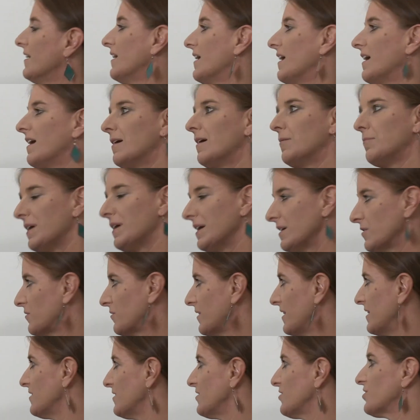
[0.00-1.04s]

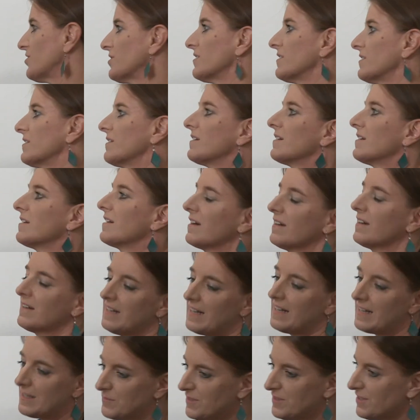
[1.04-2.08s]
migration,
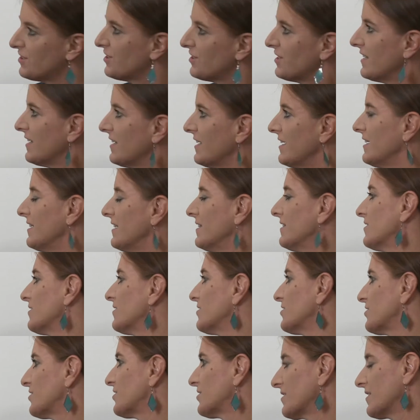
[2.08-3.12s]
climate
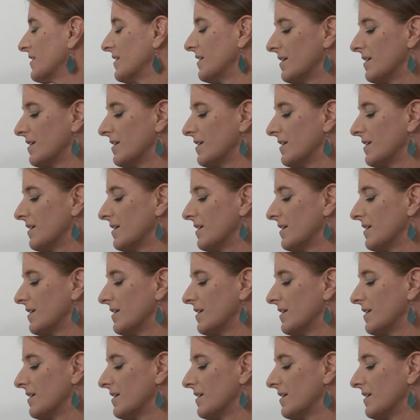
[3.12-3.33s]
change,